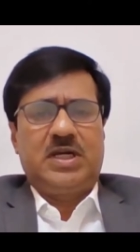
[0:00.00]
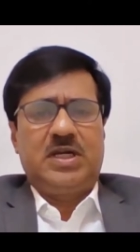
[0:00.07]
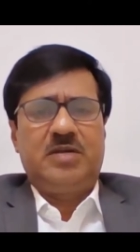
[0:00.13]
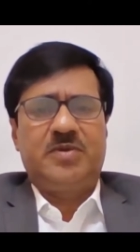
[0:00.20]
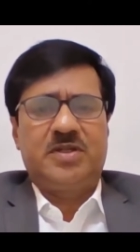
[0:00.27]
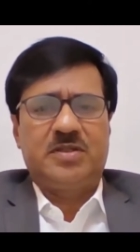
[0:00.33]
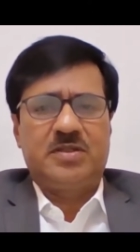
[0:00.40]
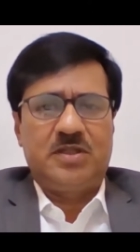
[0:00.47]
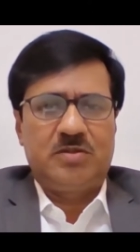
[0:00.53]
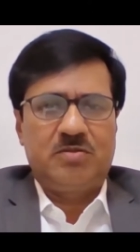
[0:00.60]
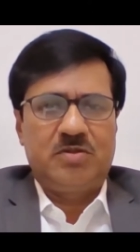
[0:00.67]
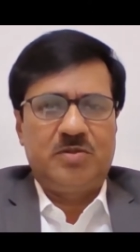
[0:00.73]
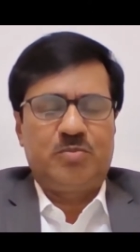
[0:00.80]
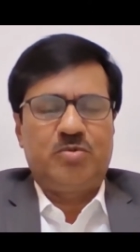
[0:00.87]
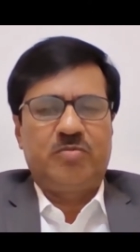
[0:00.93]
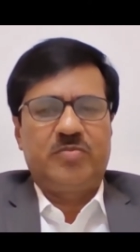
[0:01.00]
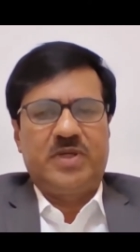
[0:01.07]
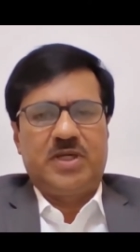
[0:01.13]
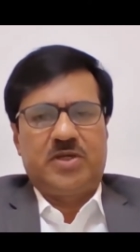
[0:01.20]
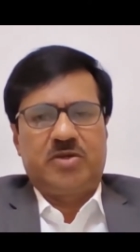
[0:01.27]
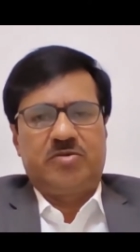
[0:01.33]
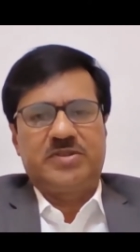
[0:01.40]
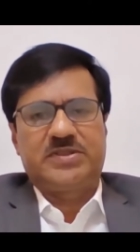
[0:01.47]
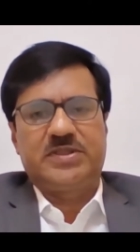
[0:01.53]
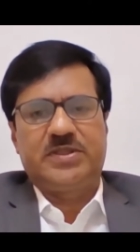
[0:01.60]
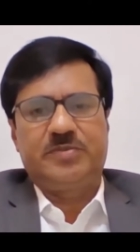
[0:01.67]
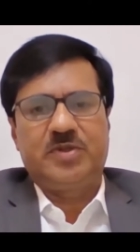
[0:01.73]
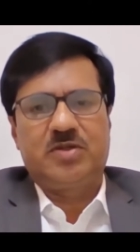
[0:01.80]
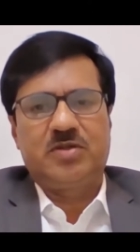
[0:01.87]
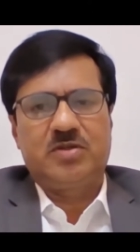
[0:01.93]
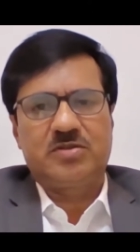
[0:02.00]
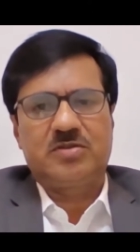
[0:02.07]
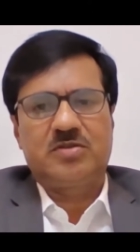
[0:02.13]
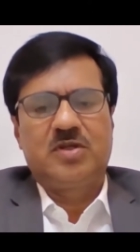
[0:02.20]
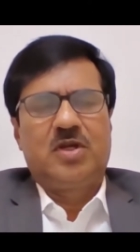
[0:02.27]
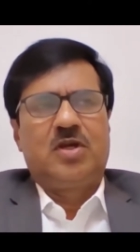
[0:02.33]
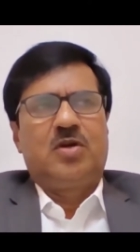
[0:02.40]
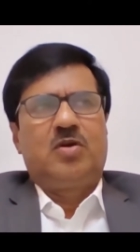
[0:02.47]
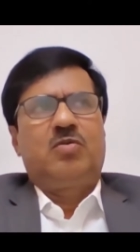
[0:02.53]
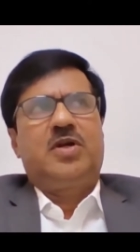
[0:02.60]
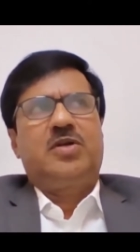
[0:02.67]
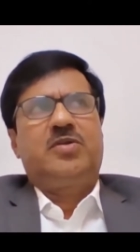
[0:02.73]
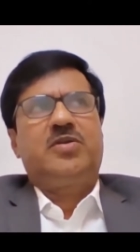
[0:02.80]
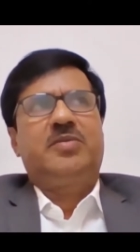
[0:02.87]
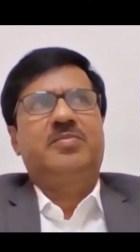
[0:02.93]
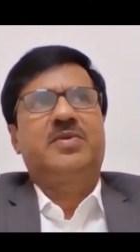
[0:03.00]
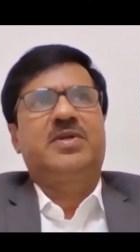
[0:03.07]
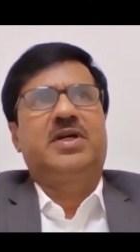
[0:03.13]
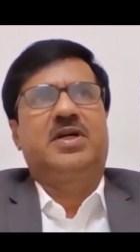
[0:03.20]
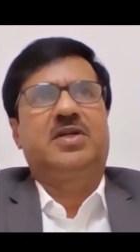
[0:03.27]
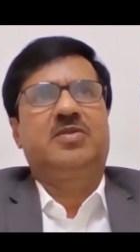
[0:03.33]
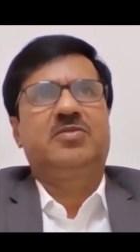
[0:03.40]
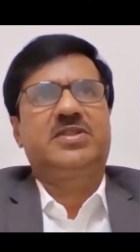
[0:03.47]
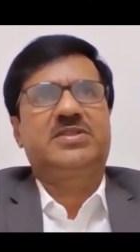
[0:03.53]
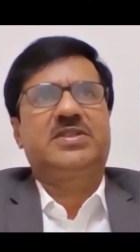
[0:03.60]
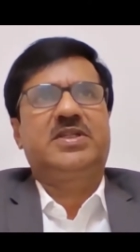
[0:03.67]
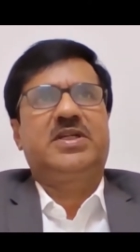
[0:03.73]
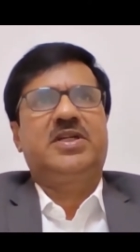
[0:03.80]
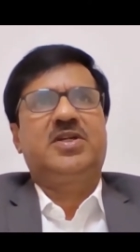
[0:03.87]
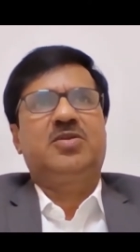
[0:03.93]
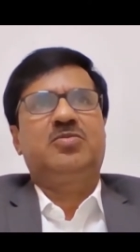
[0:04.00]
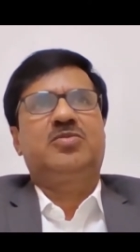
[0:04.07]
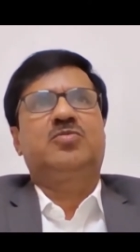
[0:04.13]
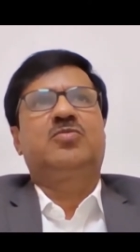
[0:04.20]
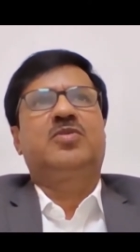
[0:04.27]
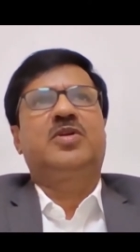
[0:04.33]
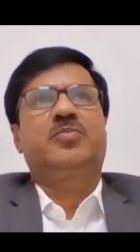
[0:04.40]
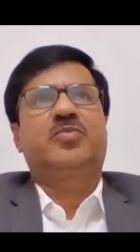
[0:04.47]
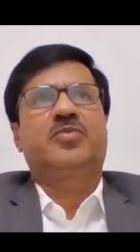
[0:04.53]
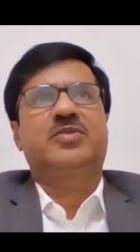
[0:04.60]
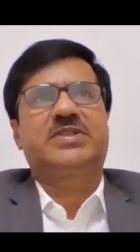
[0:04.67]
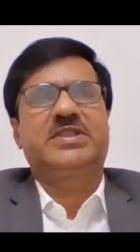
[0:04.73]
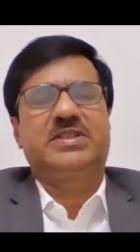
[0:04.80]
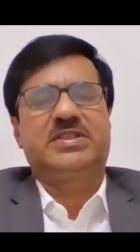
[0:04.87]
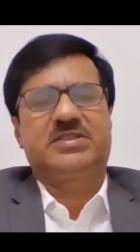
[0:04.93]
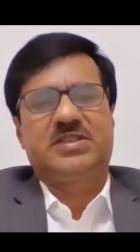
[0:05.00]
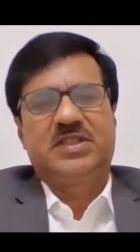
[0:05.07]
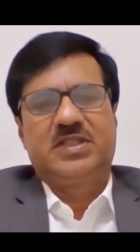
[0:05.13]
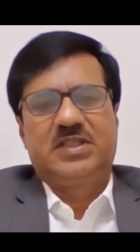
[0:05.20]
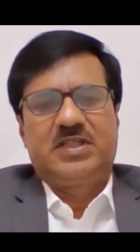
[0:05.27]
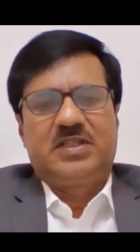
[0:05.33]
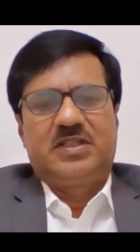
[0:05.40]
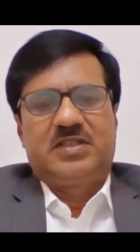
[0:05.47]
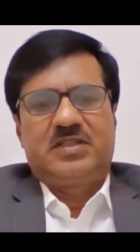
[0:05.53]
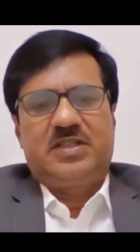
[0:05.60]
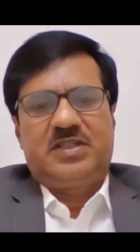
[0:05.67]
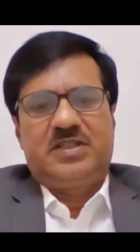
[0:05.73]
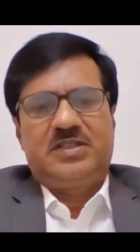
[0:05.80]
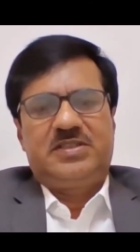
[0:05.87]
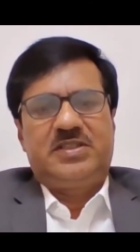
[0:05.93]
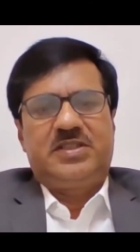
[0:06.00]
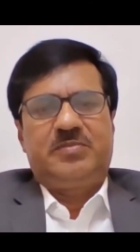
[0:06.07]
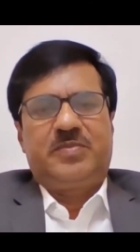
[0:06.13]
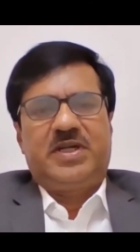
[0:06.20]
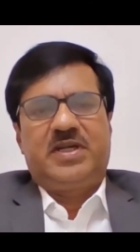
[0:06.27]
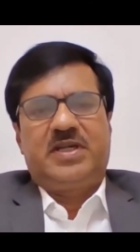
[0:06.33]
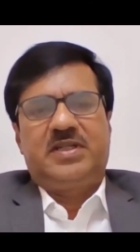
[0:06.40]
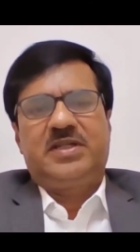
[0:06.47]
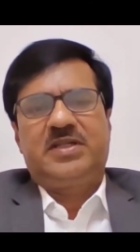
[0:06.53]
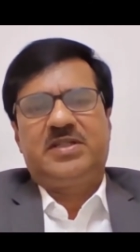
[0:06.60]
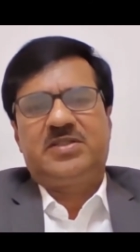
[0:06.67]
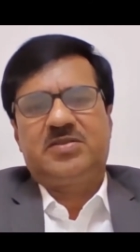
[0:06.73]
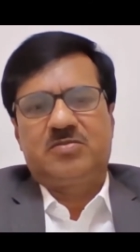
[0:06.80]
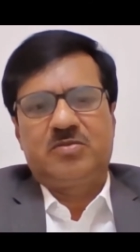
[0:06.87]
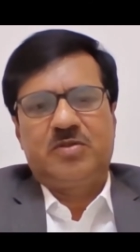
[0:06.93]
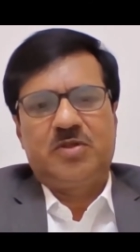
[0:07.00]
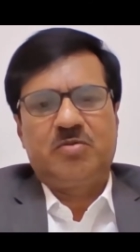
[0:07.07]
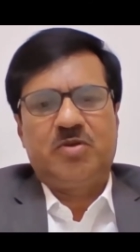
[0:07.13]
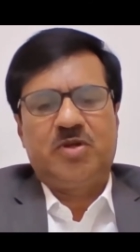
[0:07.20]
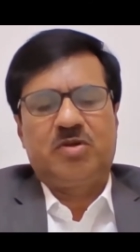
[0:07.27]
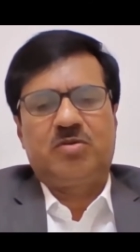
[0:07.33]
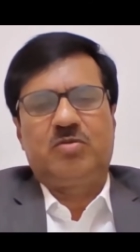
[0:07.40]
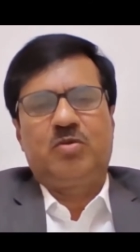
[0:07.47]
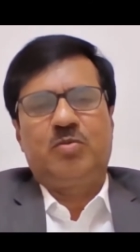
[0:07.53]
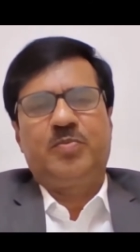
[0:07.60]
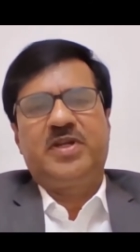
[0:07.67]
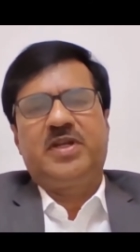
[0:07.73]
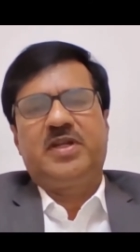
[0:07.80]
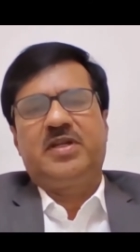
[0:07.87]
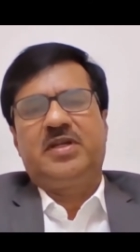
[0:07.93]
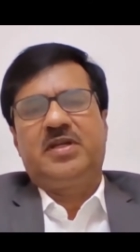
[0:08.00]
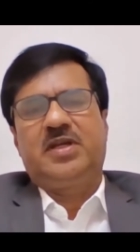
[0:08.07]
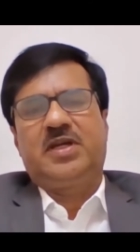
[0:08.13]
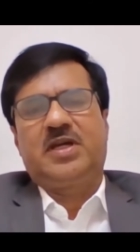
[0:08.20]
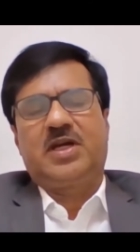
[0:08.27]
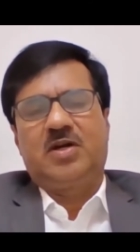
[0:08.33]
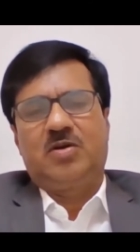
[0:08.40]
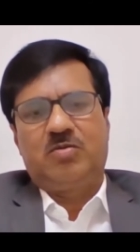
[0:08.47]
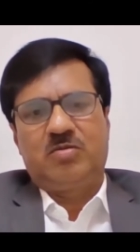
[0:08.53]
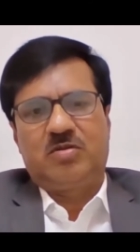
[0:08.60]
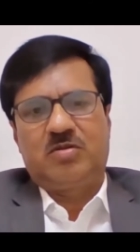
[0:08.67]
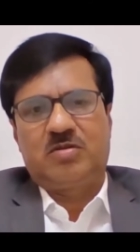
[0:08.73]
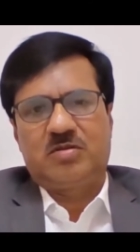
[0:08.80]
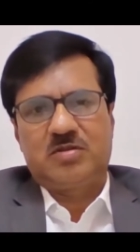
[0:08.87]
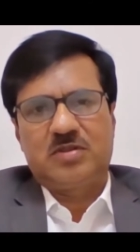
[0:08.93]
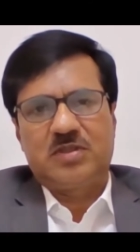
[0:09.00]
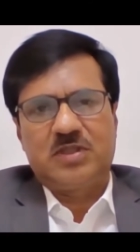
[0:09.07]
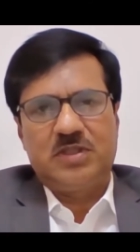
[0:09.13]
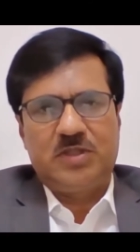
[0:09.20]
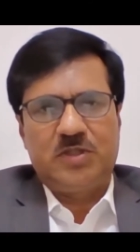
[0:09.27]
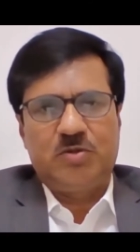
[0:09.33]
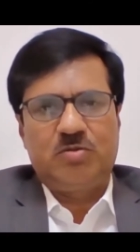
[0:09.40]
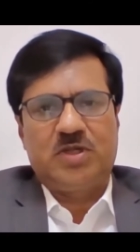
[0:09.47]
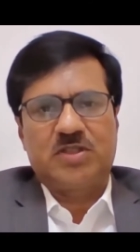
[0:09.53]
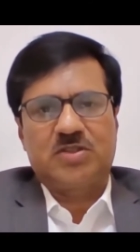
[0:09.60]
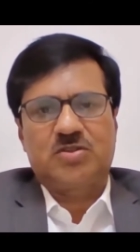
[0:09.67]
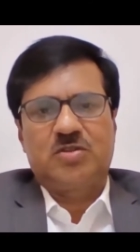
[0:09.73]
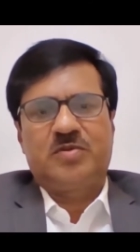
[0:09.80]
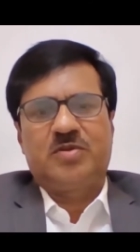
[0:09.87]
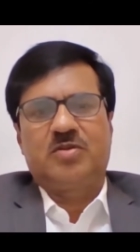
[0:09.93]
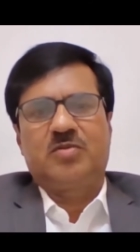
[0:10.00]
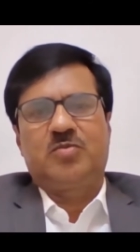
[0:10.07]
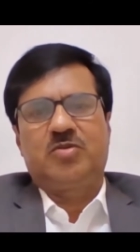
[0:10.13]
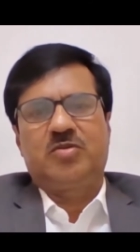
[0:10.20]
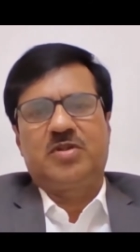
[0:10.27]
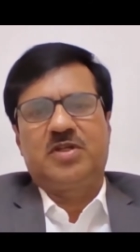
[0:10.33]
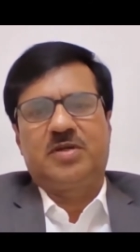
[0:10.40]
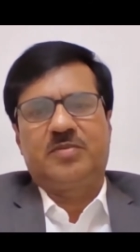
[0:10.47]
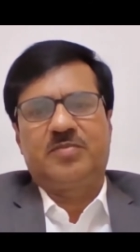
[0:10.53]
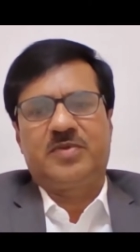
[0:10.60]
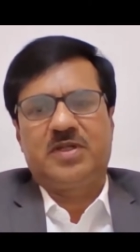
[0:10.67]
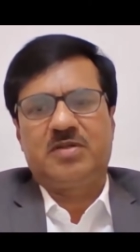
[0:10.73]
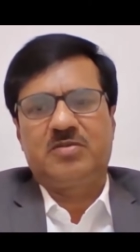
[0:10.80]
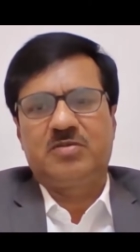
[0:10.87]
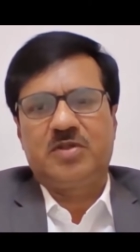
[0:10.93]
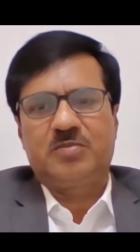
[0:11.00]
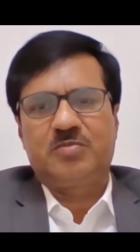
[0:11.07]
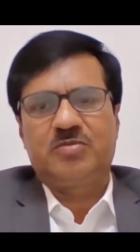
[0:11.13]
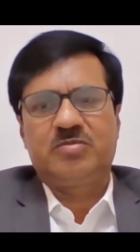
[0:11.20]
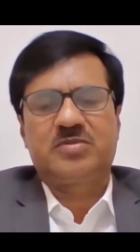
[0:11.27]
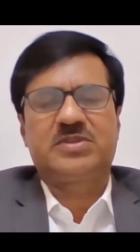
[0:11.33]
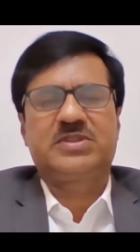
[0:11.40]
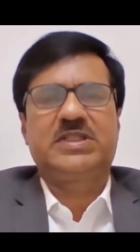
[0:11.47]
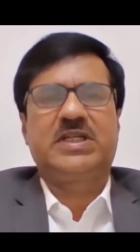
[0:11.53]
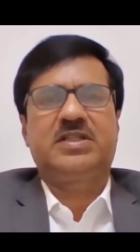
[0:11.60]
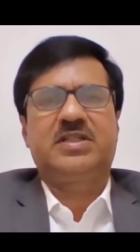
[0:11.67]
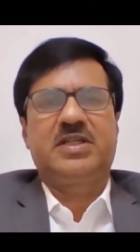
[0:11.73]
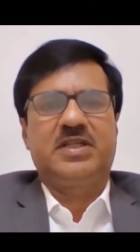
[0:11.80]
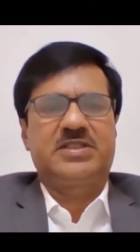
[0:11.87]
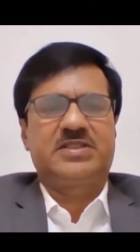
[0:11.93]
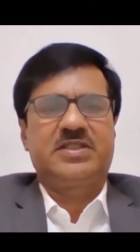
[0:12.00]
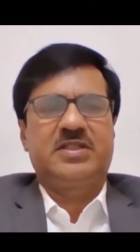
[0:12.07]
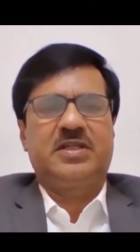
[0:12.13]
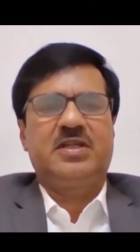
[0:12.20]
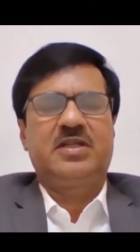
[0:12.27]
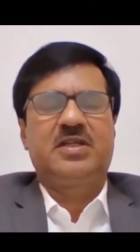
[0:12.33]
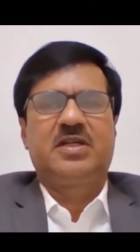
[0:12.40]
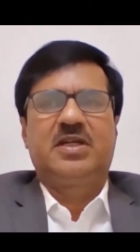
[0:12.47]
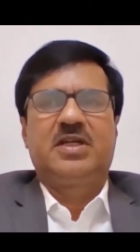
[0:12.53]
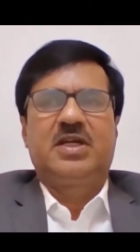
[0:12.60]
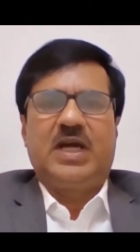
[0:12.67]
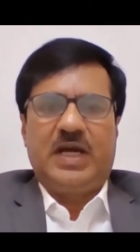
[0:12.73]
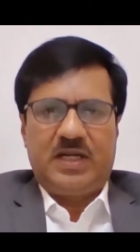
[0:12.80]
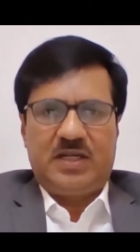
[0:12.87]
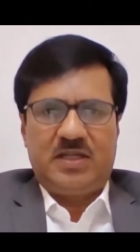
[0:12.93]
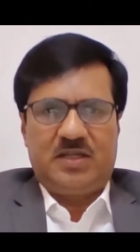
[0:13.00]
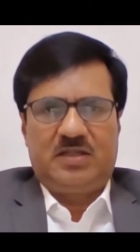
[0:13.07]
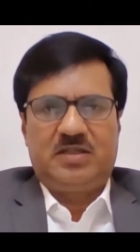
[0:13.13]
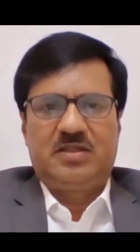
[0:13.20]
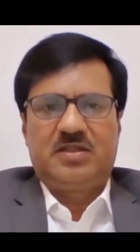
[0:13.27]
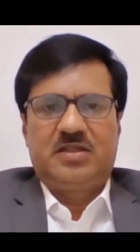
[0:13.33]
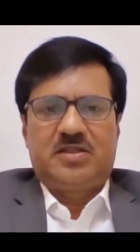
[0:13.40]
time and it will improve the accuracy. Because what we have done, we started with one process. That is, in Bangladesh, when we open any account or any new customer onboarding after, we have to check the national ID.